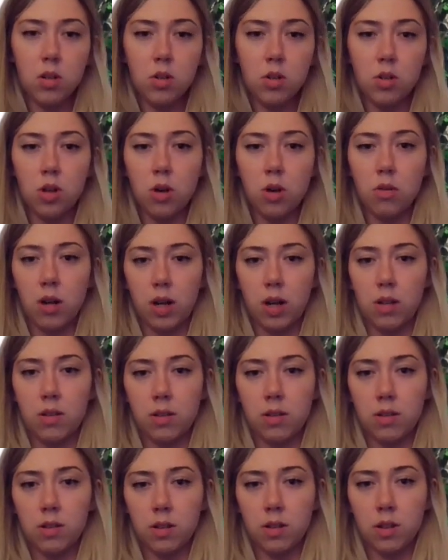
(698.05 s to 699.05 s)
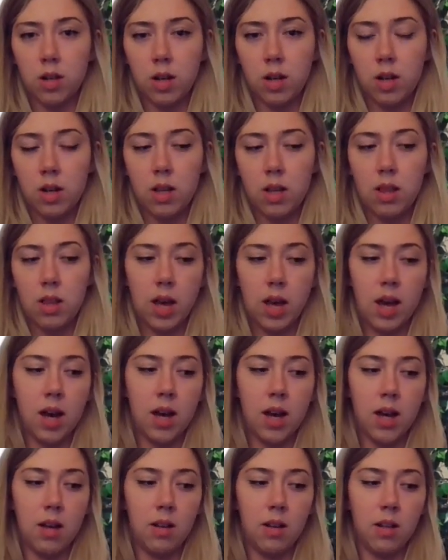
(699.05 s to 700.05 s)
showed us
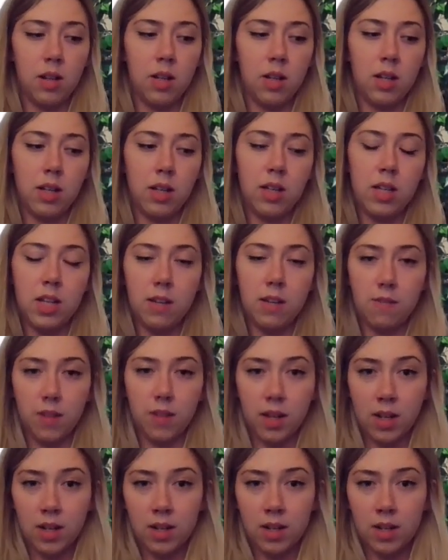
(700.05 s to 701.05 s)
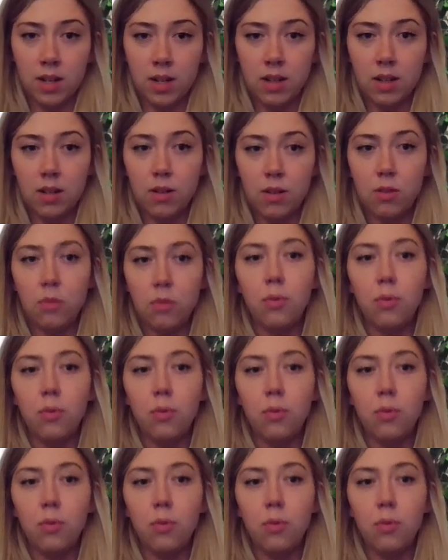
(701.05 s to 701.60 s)
that even